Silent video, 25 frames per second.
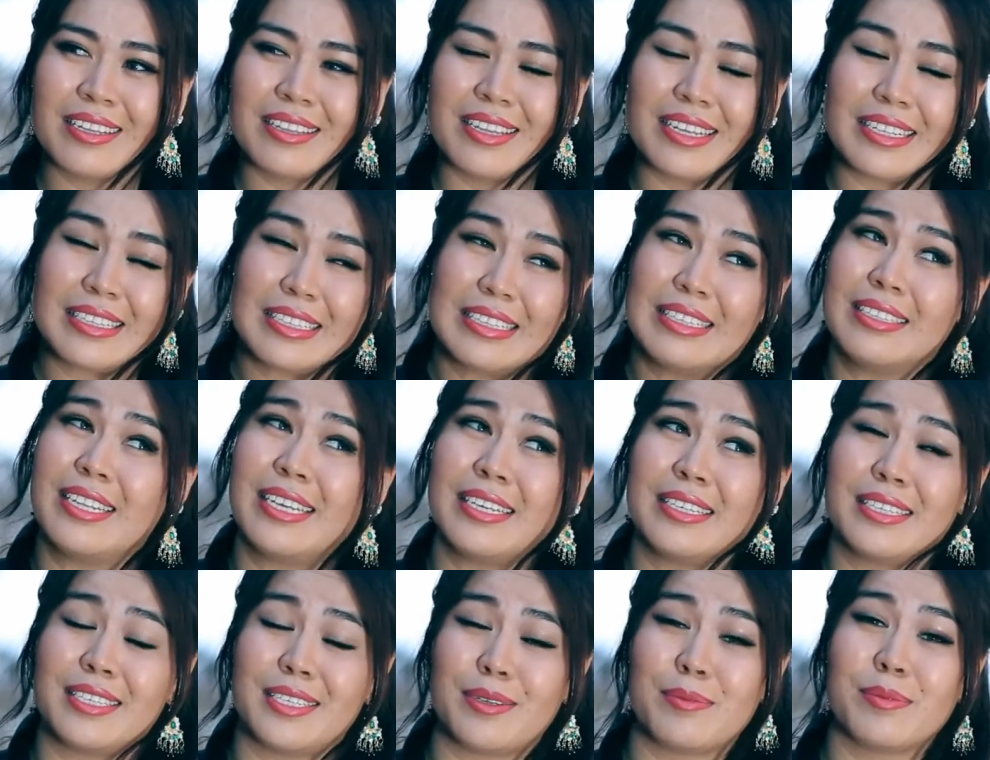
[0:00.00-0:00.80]
that
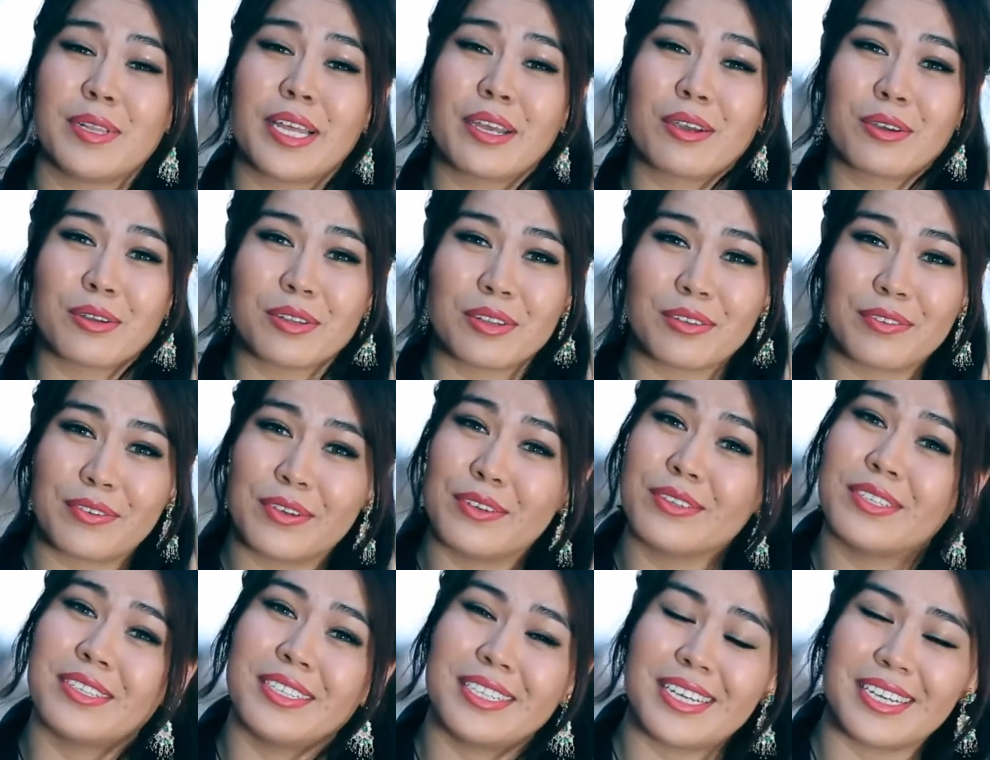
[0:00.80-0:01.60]
they seem like on the
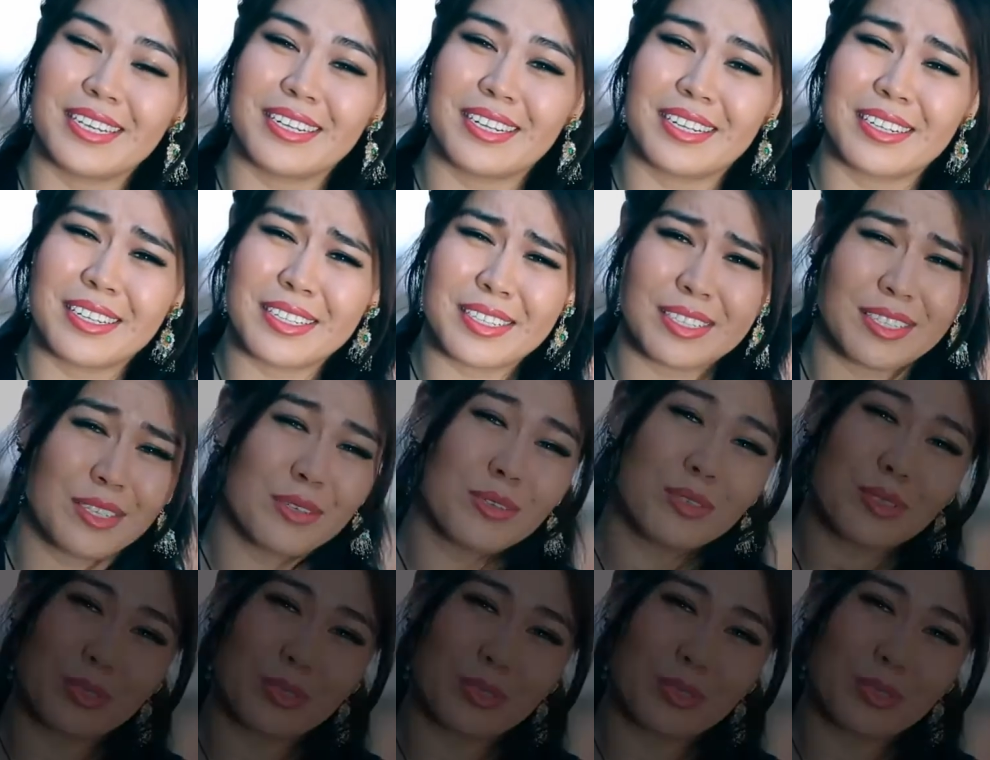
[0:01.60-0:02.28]
first date, and it's so